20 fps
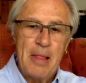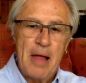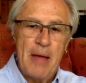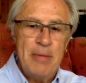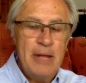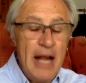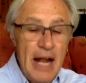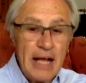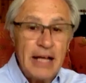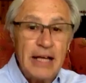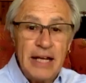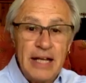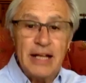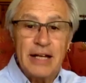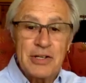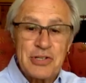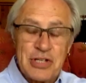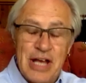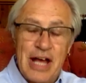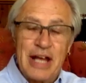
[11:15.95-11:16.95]
I mean, I get
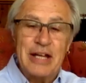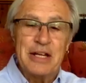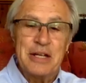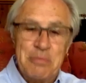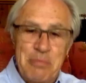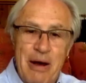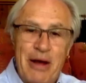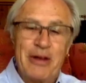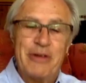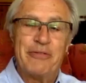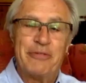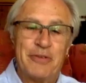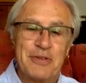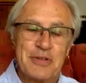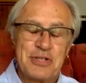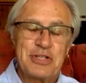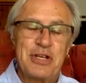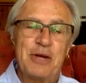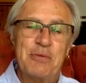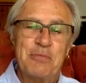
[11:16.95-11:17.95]
excited about it for
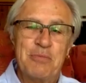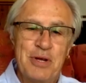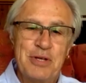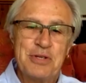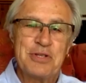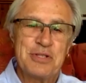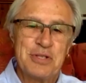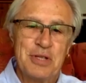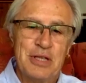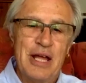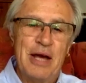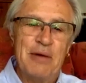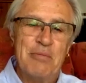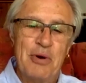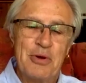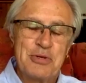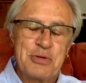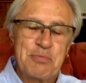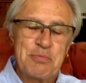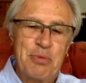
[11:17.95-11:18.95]
the same reason that
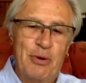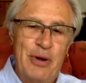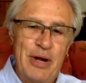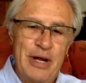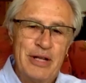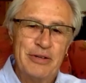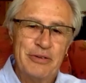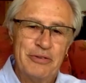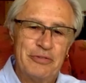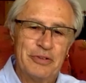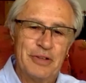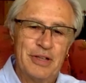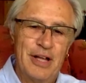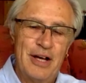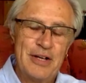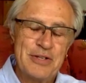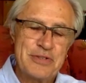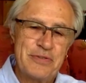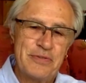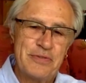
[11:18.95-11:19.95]
most perennial
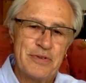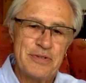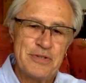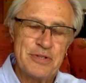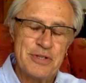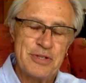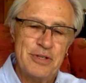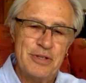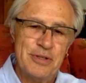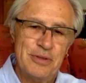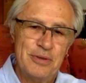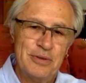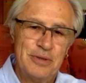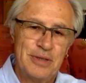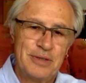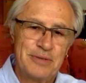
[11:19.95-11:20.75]
philosophers do.